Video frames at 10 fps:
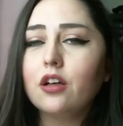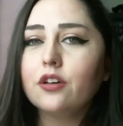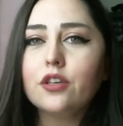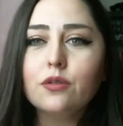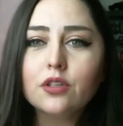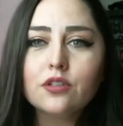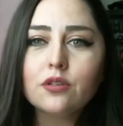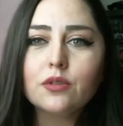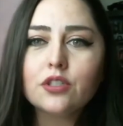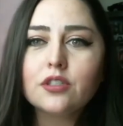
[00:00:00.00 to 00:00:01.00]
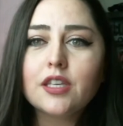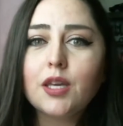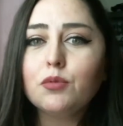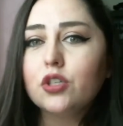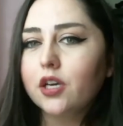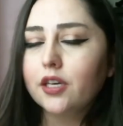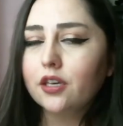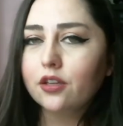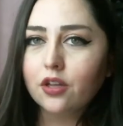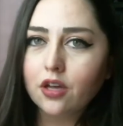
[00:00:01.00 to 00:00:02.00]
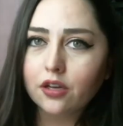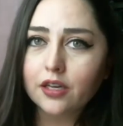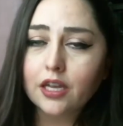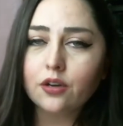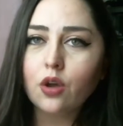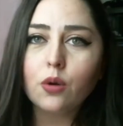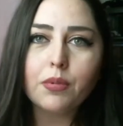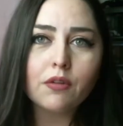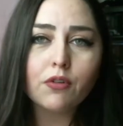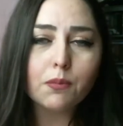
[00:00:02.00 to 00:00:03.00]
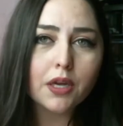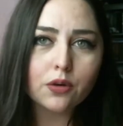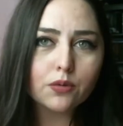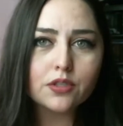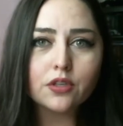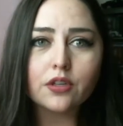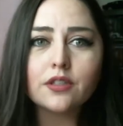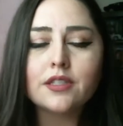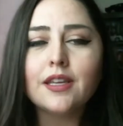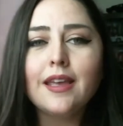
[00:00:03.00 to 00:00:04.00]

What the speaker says: all you can do is just keep chugging along and hoping for better results.